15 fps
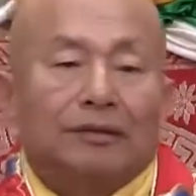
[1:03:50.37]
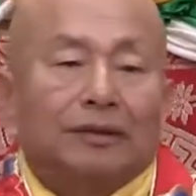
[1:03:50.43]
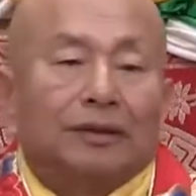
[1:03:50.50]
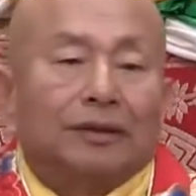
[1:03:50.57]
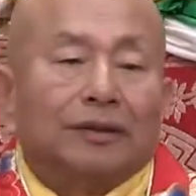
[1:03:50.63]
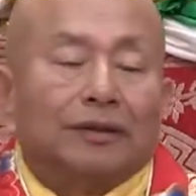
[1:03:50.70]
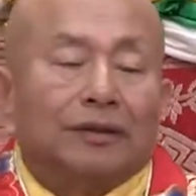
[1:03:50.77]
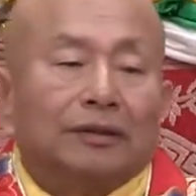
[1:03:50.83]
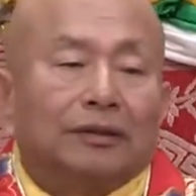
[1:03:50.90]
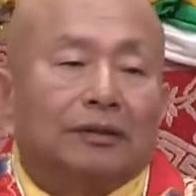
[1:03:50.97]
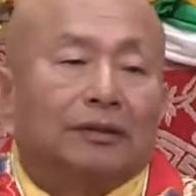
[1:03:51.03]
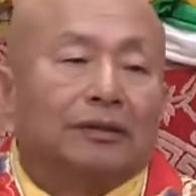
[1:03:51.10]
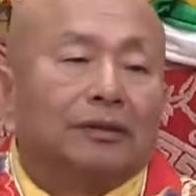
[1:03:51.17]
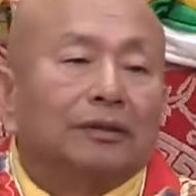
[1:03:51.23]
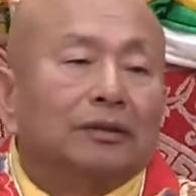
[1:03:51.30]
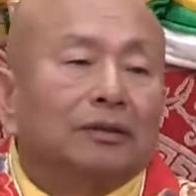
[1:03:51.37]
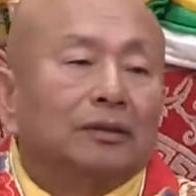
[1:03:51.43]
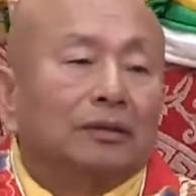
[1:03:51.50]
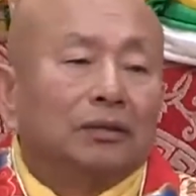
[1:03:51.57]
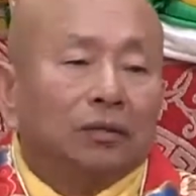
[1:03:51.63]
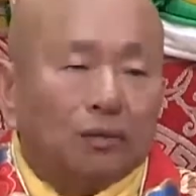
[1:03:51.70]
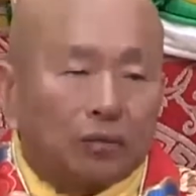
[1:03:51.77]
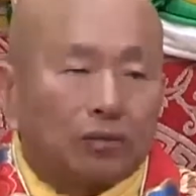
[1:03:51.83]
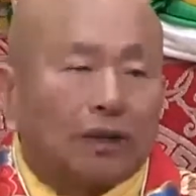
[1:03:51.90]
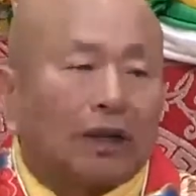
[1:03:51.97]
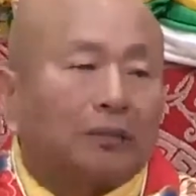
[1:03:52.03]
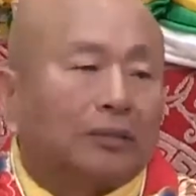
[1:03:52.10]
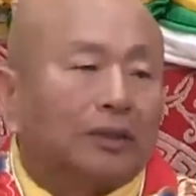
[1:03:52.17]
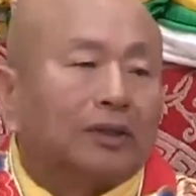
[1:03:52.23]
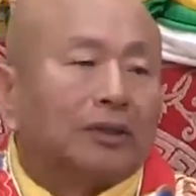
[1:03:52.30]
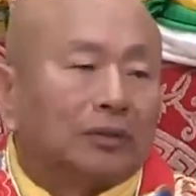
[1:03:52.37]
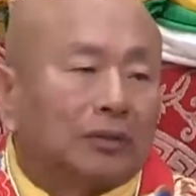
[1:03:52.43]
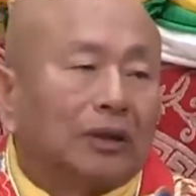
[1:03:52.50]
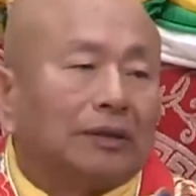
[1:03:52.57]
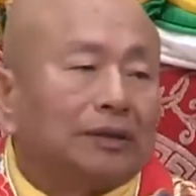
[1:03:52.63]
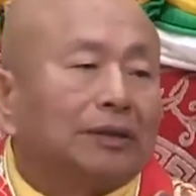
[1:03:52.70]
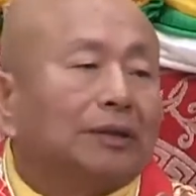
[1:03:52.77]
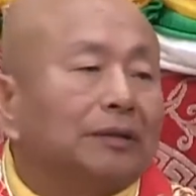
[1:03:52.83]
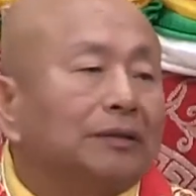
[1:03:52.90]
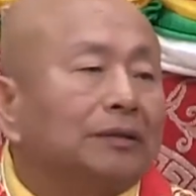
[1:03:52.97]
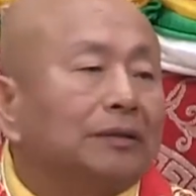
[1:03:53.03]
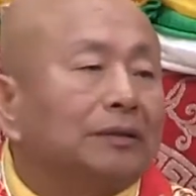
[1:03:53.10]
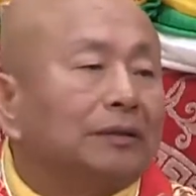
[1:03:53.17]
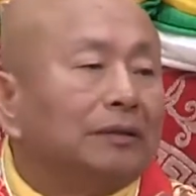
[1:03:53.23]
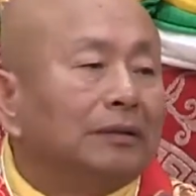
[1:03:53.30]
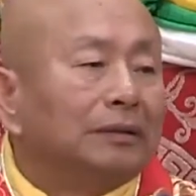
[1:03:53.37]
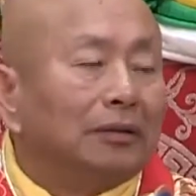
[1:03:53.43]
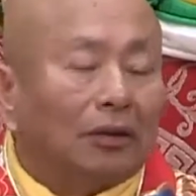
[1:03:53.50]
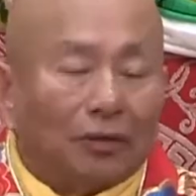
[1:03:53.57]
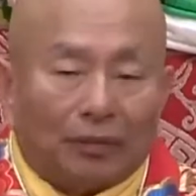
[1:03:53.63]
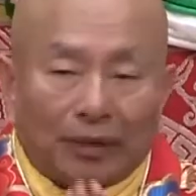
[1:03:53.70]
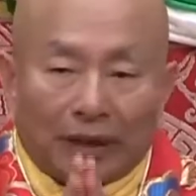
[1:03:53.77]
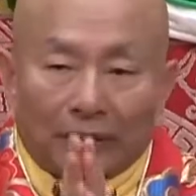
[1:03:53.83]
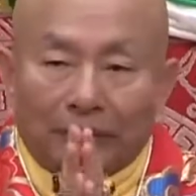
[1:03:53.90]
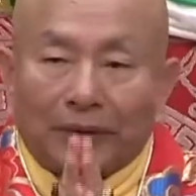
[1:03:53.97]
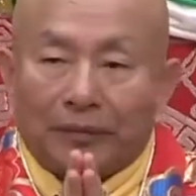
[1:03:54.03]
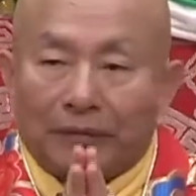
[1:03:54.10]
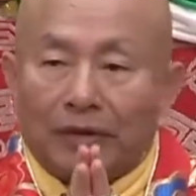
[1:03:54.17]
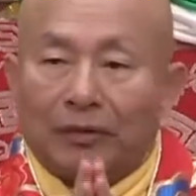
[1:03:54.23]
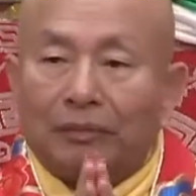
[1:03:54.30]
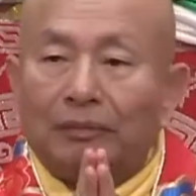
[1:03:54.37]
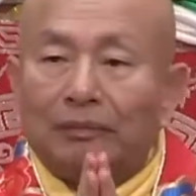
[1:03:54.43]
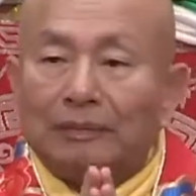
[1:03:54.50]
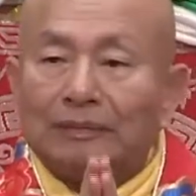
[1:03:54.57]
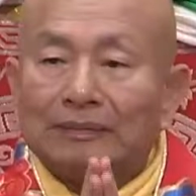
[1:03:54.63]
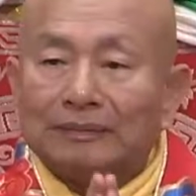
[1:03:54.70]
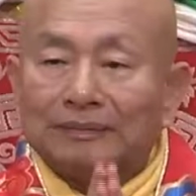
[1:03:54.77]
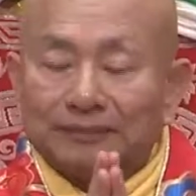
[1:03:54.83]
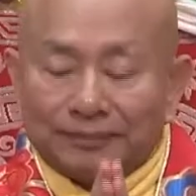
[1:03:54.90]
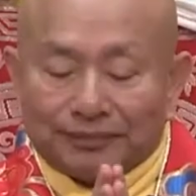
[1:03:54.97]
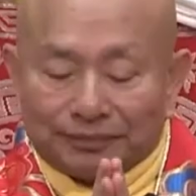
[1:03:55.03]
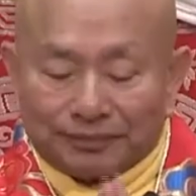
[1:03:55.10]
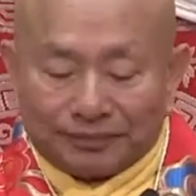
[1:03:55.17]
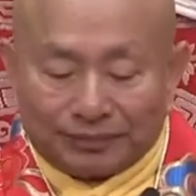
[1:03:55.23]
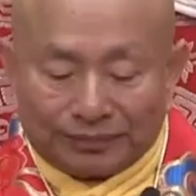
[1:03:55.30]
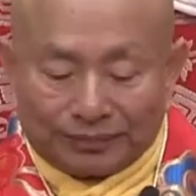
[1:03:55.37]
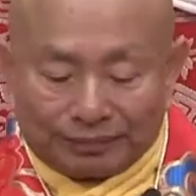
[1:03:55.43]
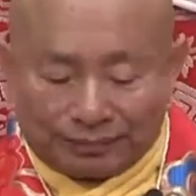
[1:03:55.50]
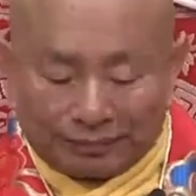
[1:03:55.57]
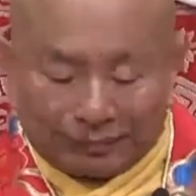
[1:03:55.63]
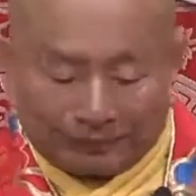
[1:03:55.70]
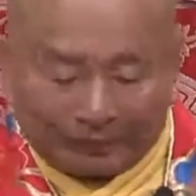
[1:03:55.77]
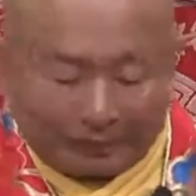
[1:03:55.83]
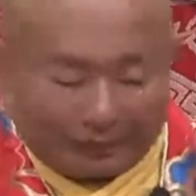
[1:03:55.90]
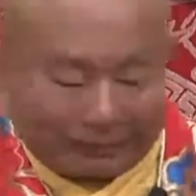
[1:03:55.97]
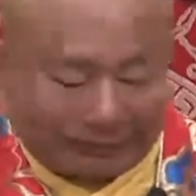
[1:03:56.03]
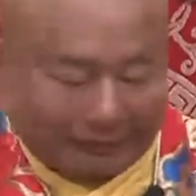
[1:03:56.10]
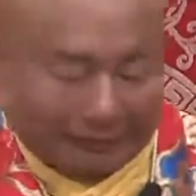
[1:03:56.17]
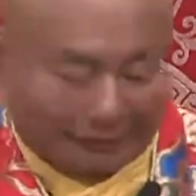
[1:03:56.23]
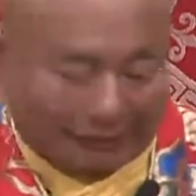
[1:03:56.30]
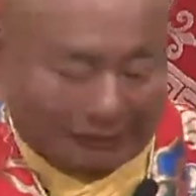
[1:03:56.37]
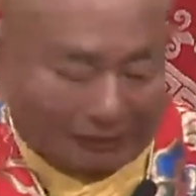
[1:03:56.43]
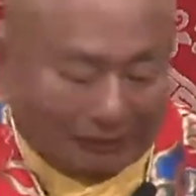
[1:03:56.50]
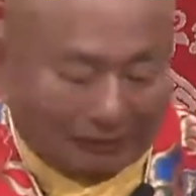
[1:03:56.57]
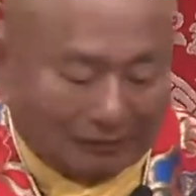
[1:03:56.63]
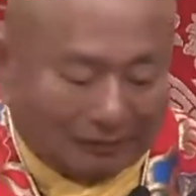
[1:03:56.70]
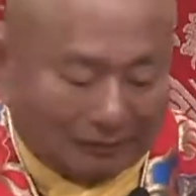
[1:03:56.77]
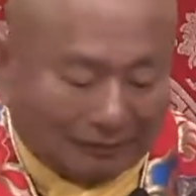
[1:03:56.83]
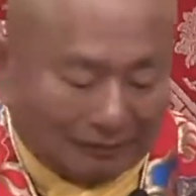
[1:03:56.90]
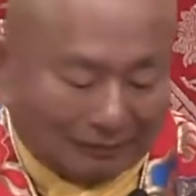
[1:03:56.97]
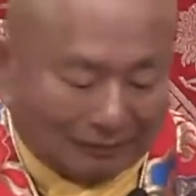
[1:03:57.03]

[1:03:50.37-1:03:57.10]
And these 5 kinds of powers are paired with the empowerment for the highest Yoga Tantra.